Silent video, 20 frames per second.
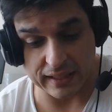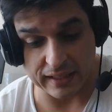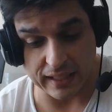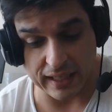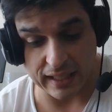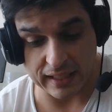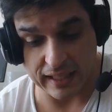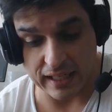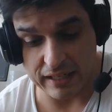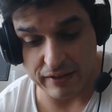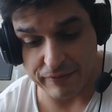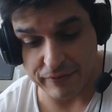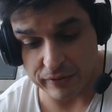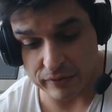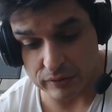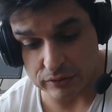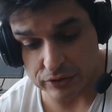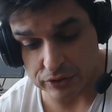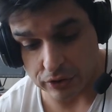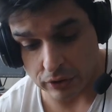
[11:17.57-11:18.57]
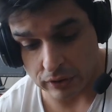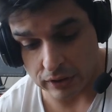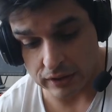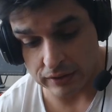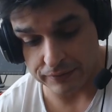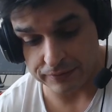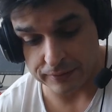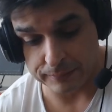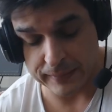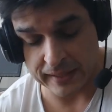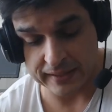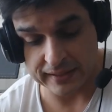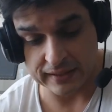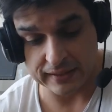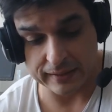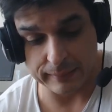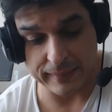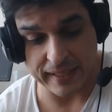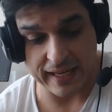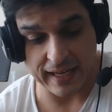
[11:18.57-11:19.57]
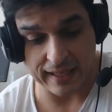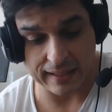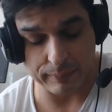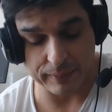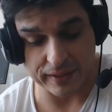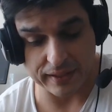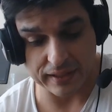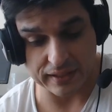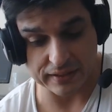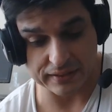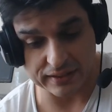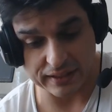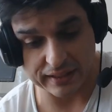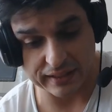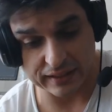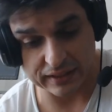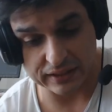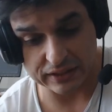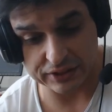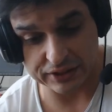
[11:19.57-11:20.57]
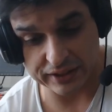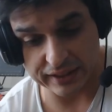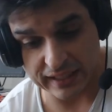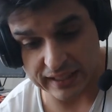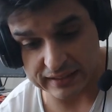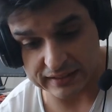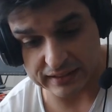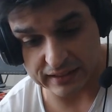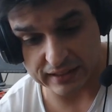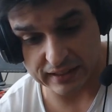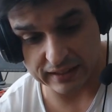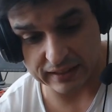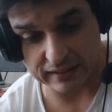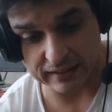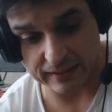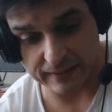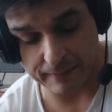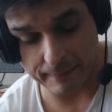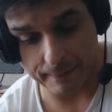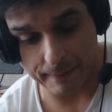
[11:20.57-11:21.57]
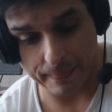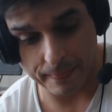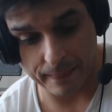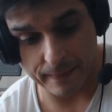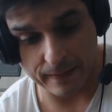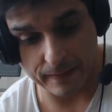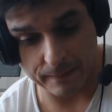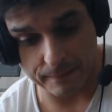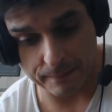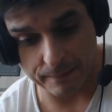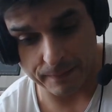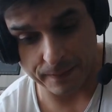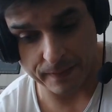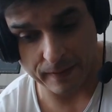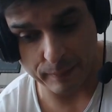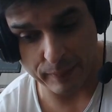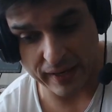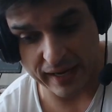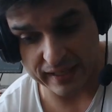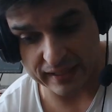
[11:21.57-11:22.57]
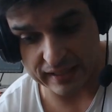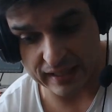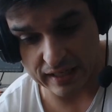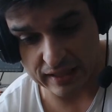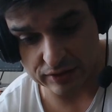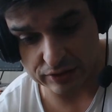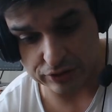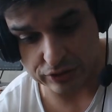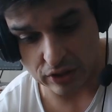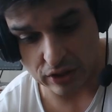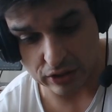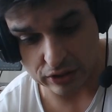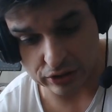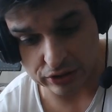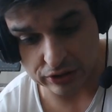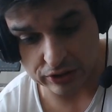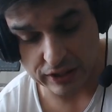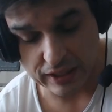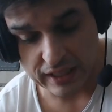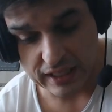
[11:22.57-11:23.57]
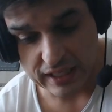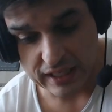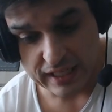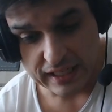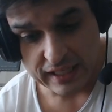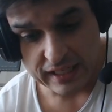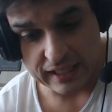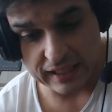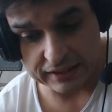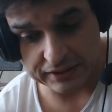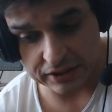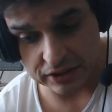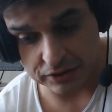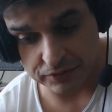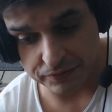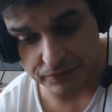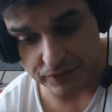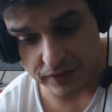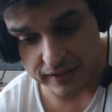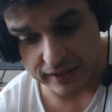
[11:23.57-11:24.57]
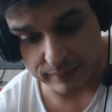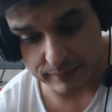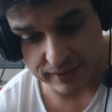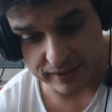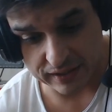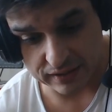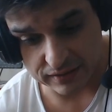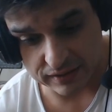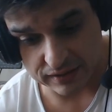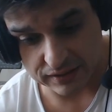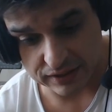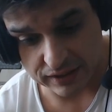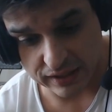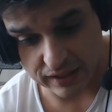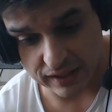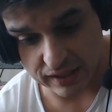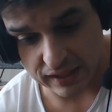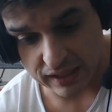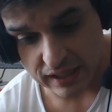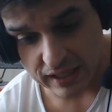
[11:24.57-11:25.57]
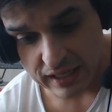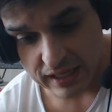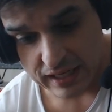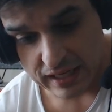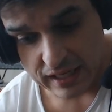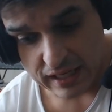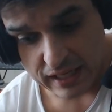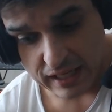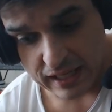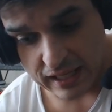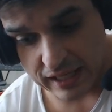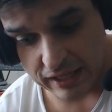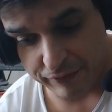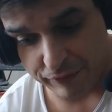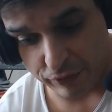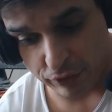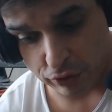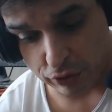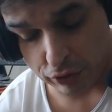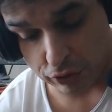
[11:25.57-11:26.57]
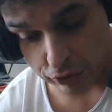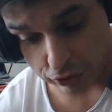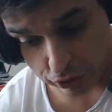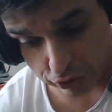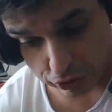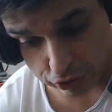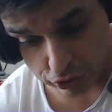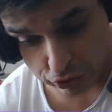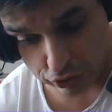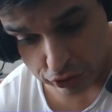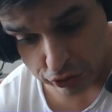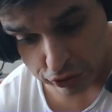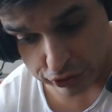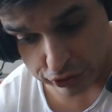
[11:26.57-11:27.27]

I kind of feel sorry for Medley Mac because like she has like the bad kind of stalker. It's just funny because it's like if a girl